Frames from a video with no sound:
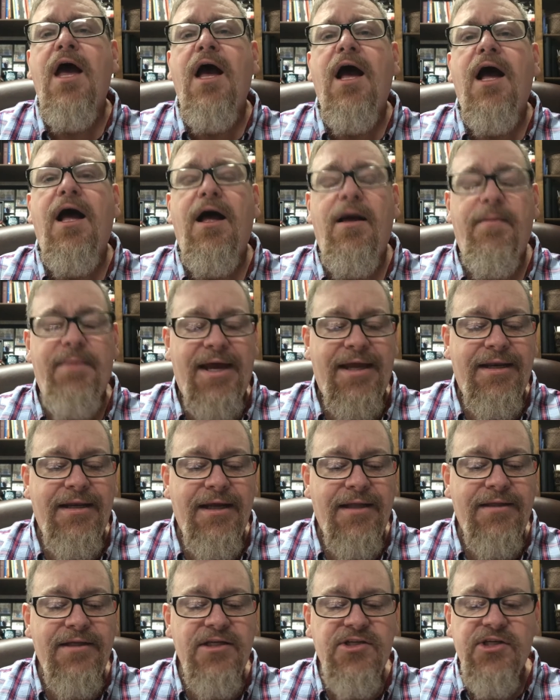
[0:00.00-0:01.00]
And
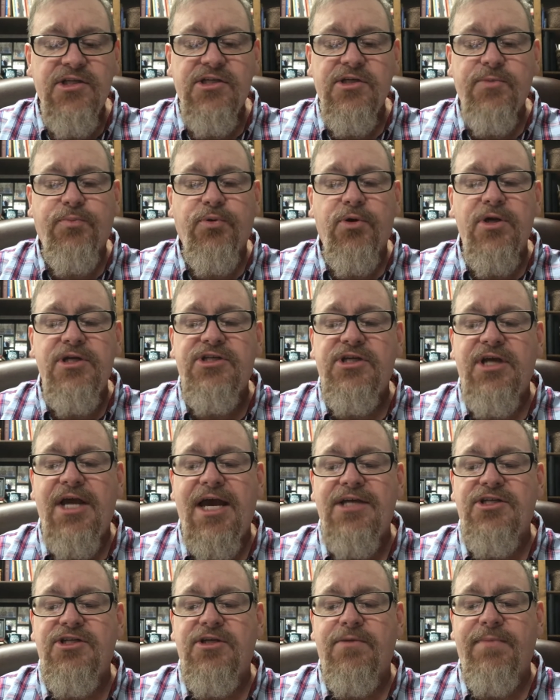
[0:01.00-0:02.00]
this is
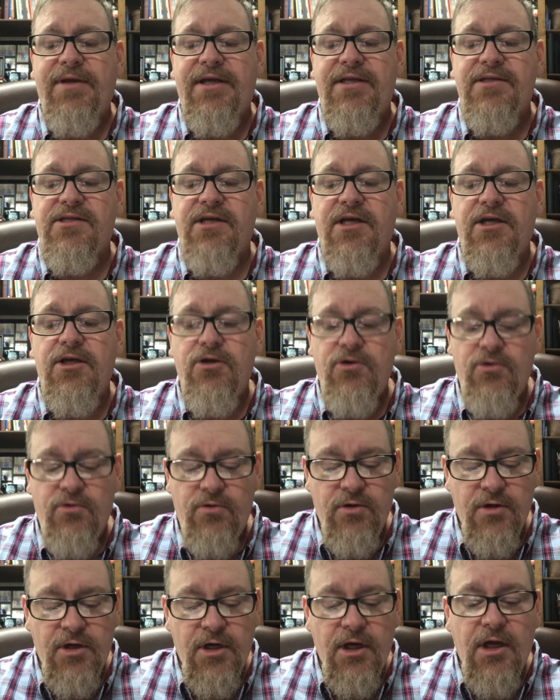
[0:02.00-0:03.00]
appreciation means that you
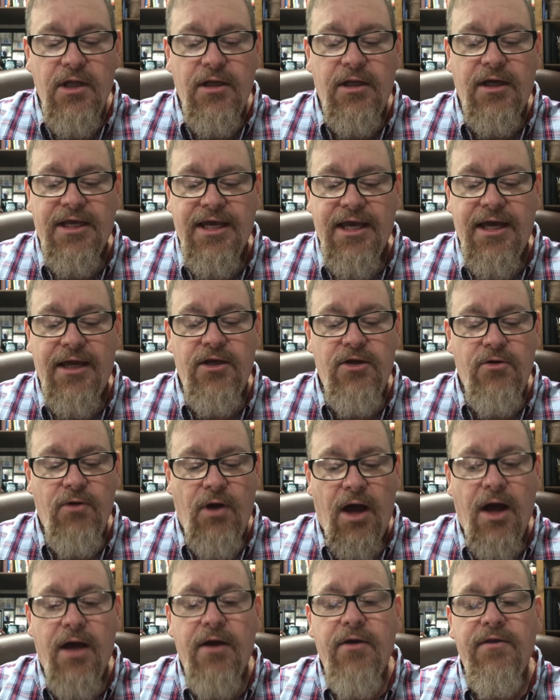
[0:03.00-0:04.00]

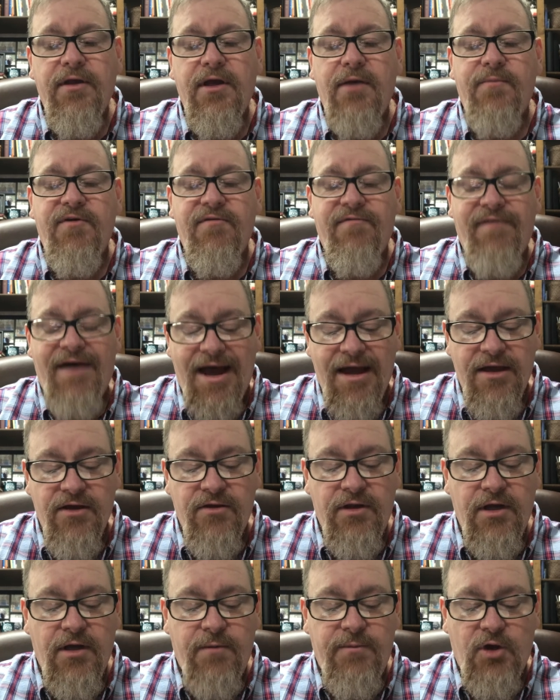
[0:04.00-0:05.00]
honor them, you value
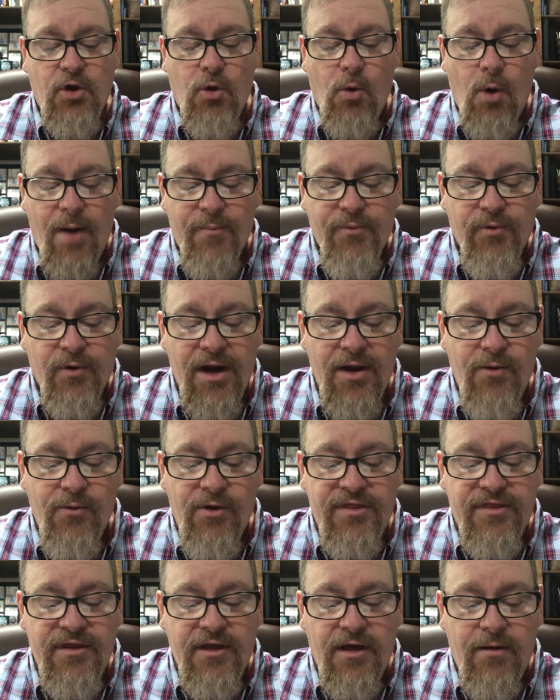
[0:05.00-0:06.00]
them, you cooperate
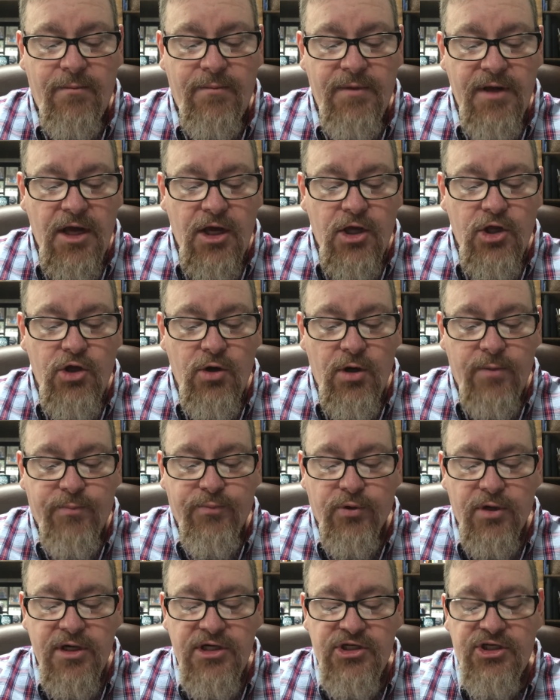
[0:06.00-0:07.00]
with them, you
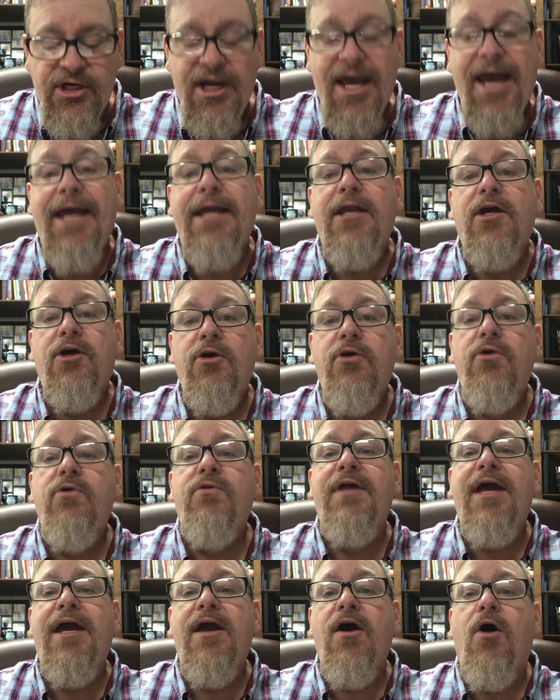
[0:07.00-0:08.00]
appreciate who
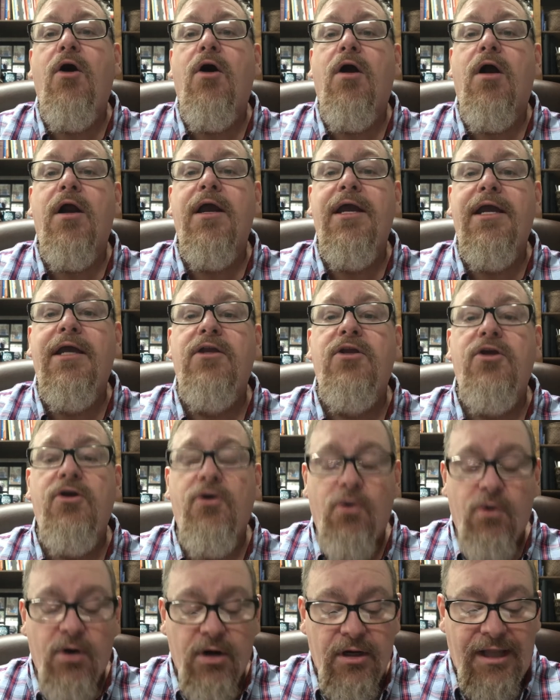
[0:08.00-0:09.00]
they are in
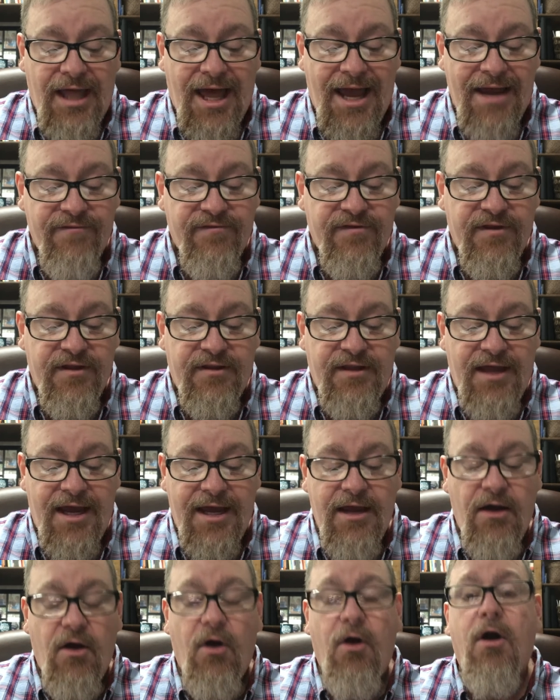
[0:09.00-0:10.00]
your life, that
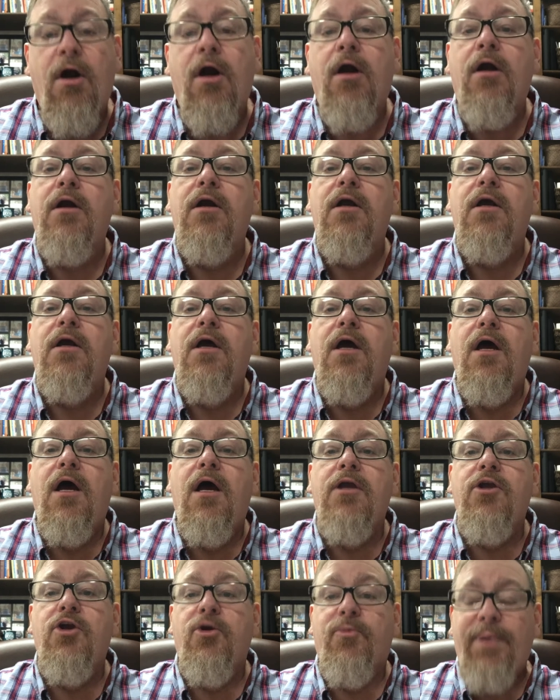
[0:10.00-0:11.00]
they are
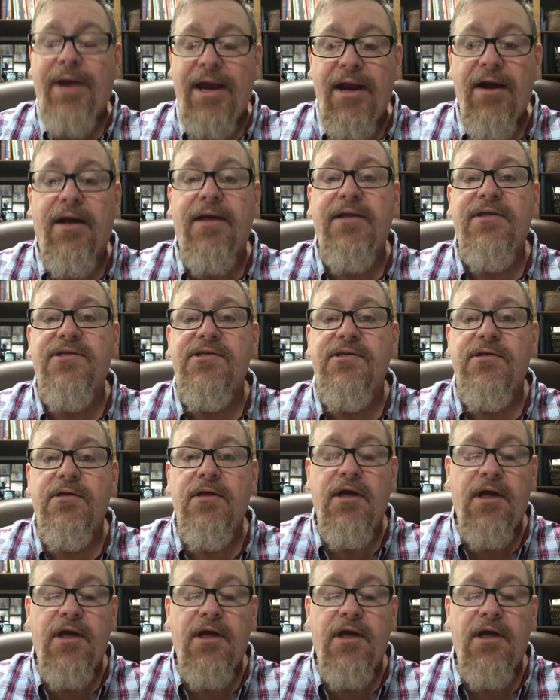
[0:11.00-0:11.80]
your parents.